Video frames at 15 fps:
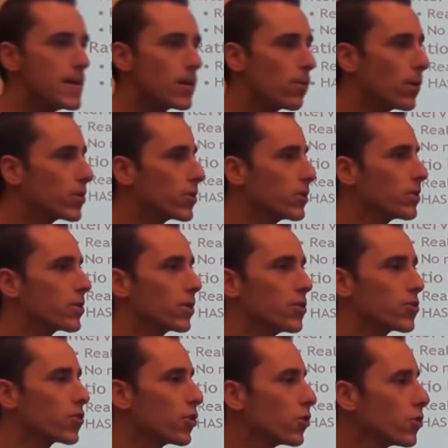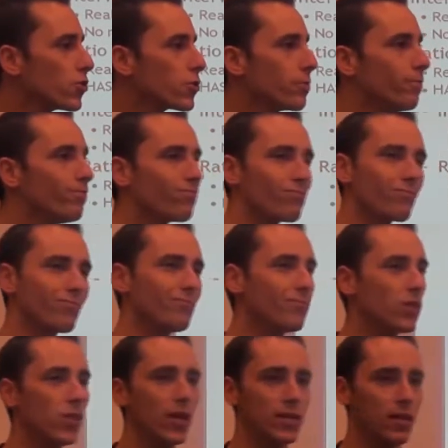Any questions, concerns?
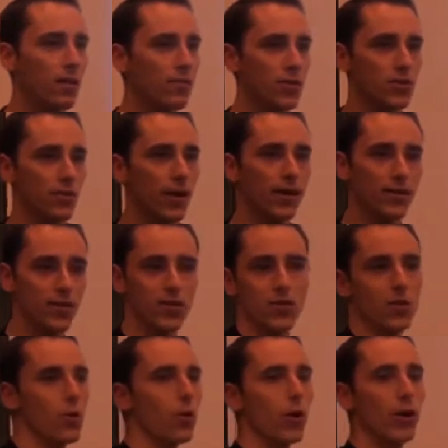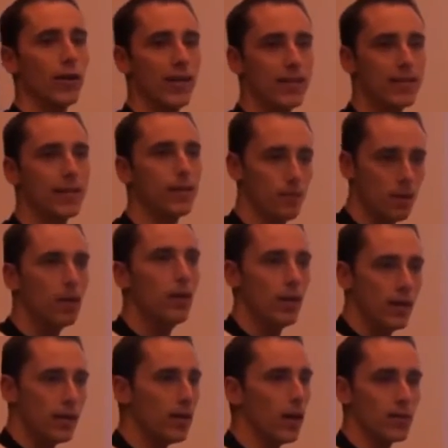You guys love this, right? This is so good, easy.
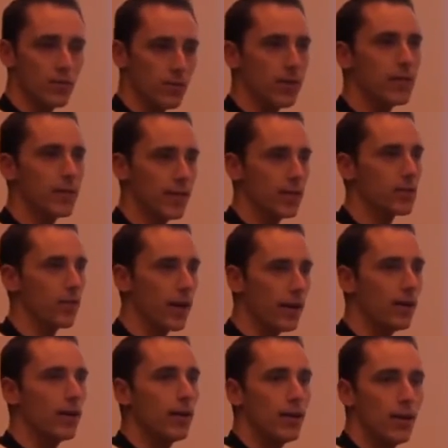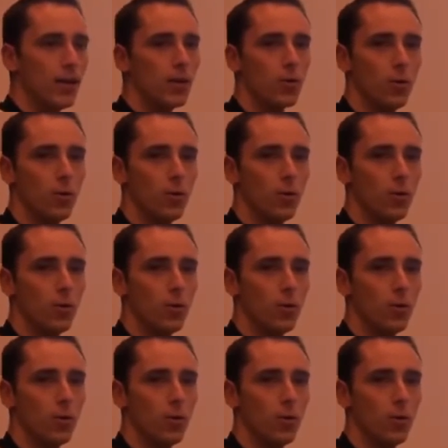Now it's for easiness, right?